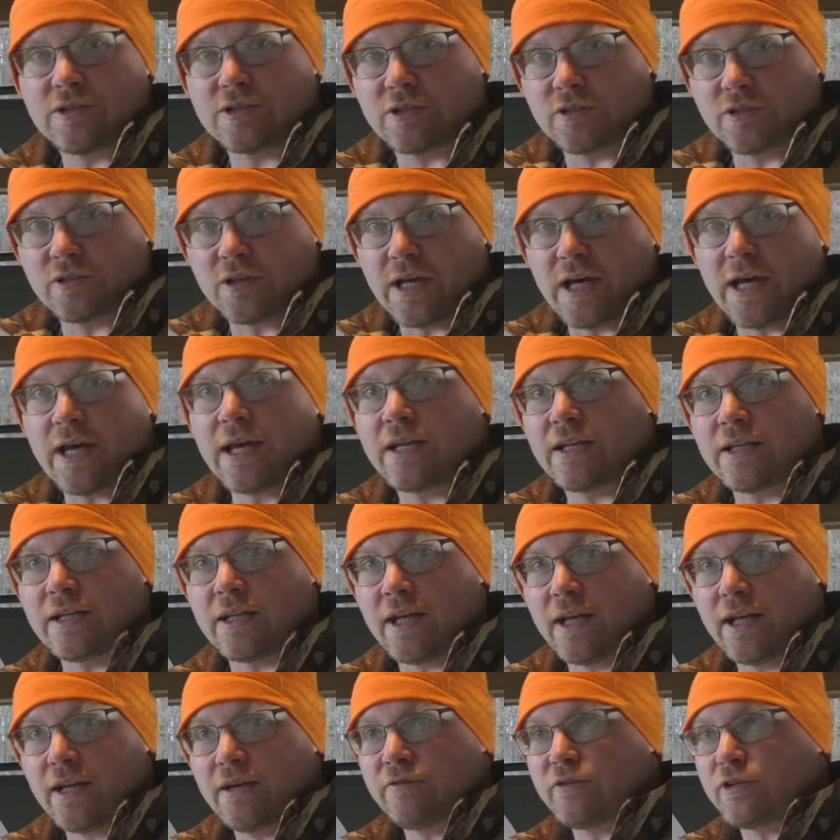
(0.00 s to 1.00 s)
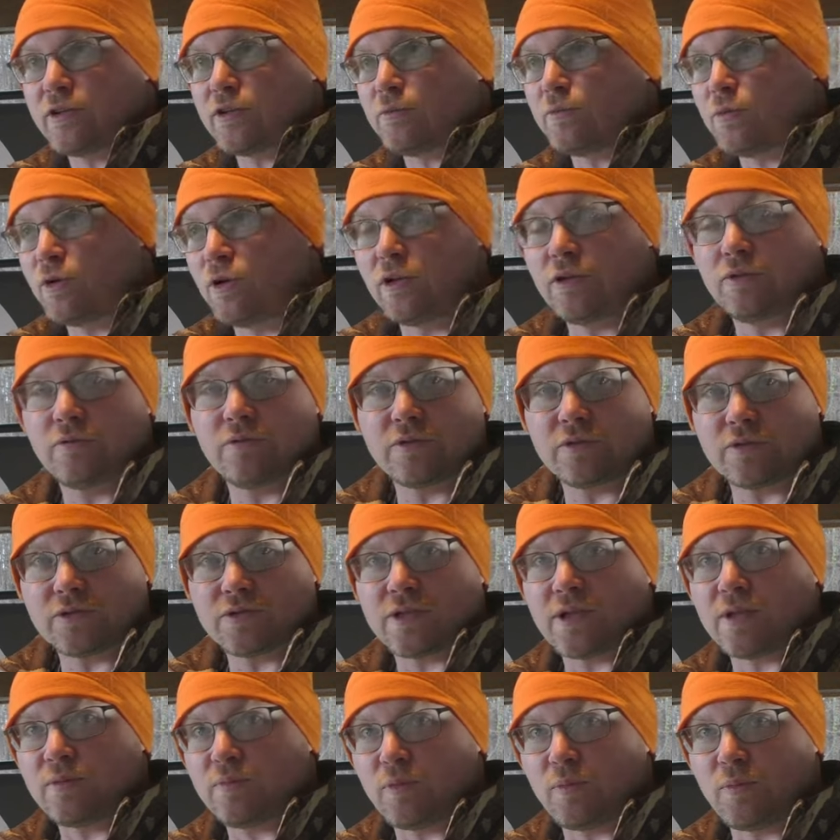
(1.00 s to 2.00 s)
so you add in a heavier bullet with the
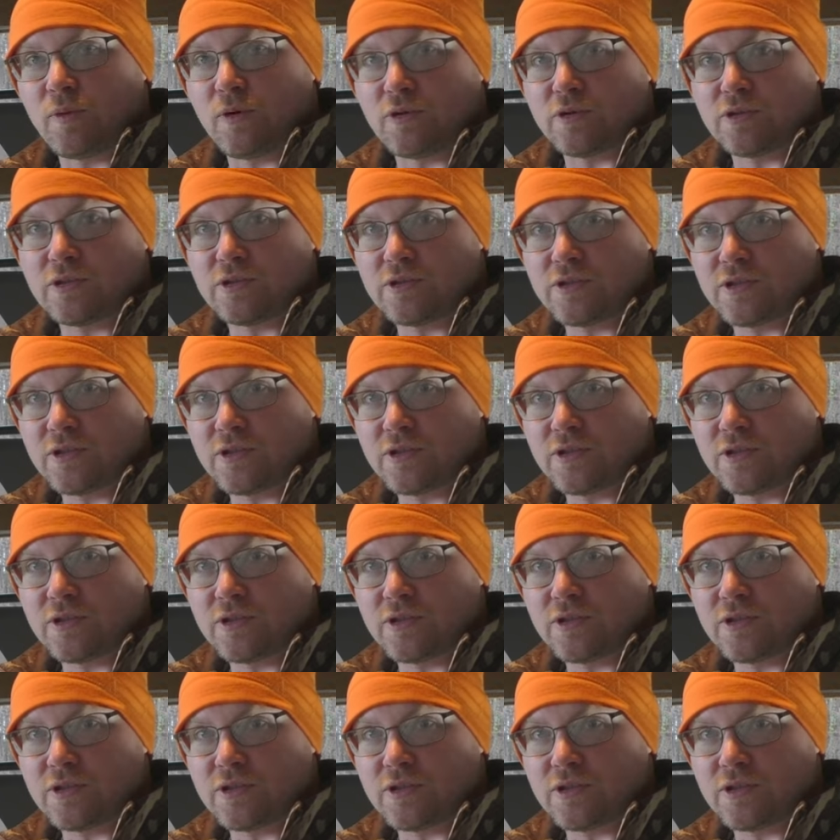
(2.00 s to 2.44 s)
same propulsion